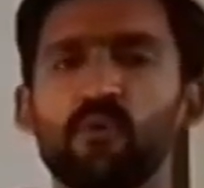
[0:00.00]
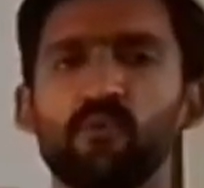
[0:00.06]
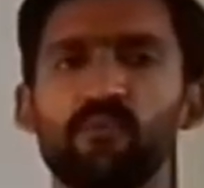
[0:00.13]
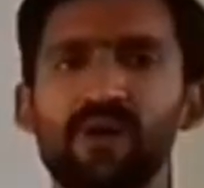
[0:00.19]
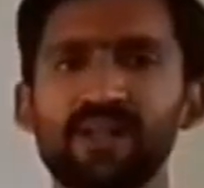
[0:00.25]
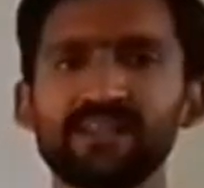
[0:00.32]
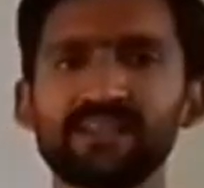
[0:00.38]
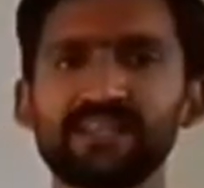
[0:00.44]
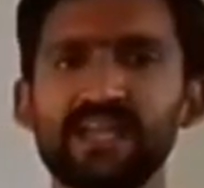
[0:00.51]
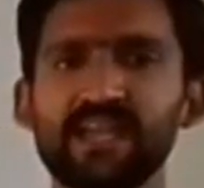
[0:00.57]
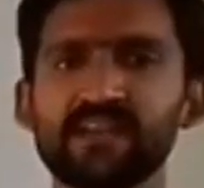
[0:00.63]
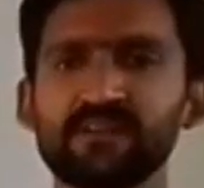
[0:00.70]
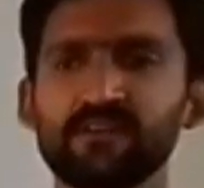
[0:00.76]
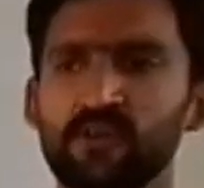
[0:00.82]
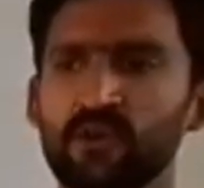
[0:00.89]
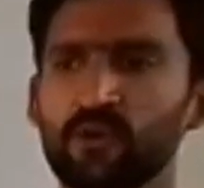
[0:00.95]
one
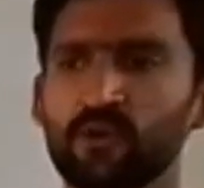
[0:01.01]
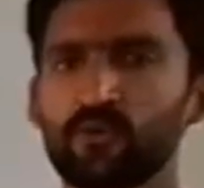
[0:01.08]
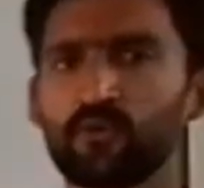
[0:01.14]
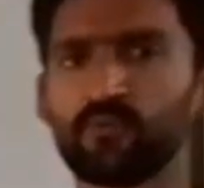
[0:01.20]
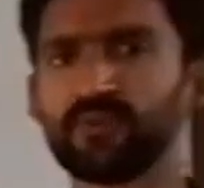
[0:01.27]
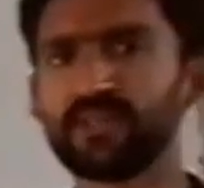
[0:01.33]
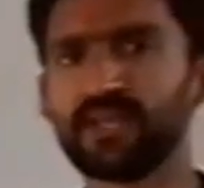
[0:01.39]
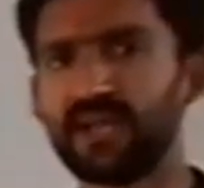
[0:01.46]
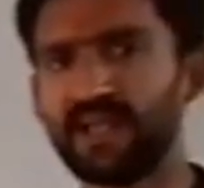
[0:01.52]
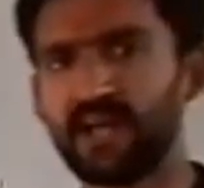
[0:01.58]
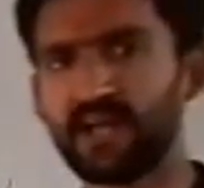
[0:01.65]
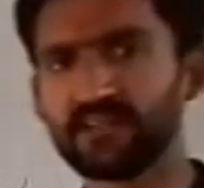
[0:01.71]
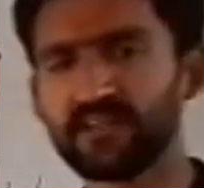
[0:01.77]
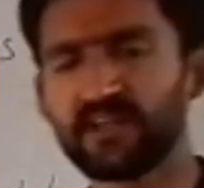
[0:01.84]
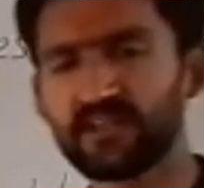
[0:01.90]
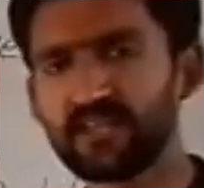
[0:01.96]
thing with
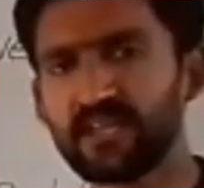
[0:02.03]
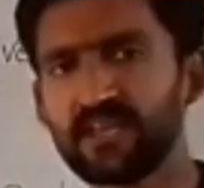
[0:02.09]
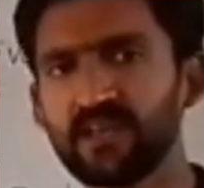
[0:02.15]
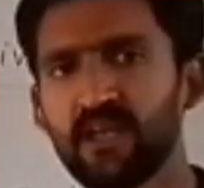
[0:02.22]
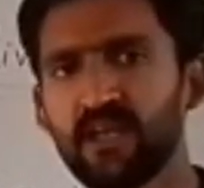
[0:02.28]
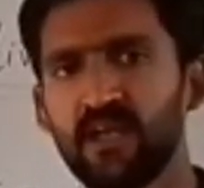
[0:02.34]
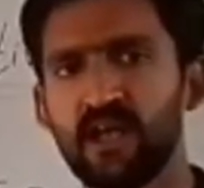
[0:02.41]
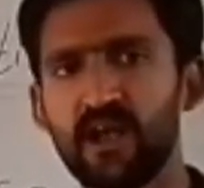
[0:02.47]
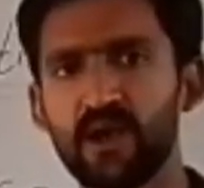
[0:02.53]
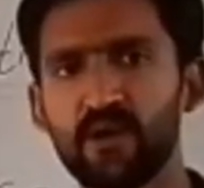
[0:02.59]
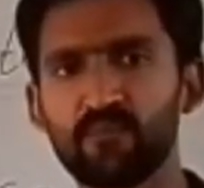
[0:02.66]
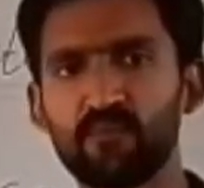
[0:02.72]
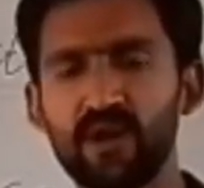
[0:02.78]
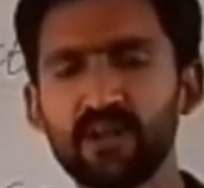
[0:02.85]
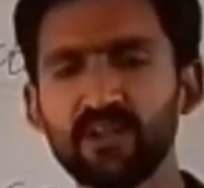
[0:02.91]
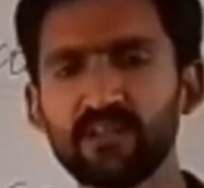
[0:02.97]
another thing
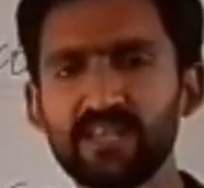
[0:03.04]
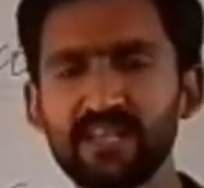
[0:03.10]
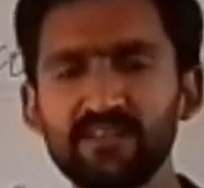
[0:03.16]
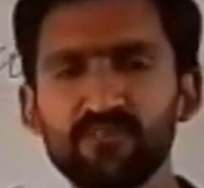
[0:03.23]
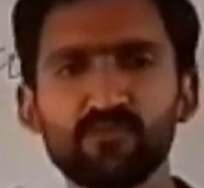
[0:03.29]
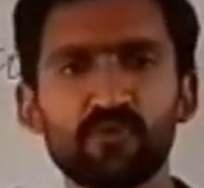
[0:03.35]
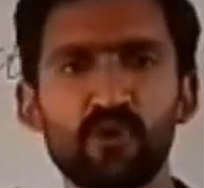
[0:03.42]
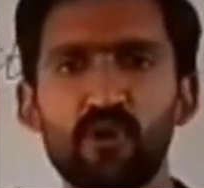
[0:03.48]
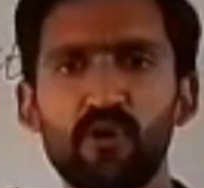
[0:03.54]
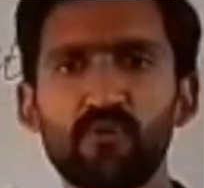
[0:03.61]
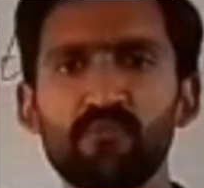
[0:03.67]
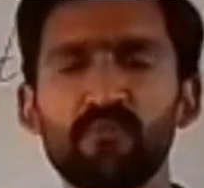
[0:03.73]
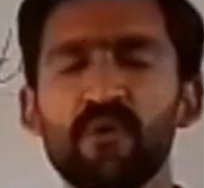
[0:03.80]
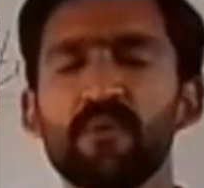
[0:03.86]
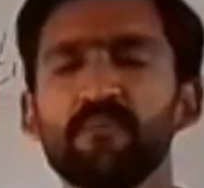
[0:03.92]
and one things of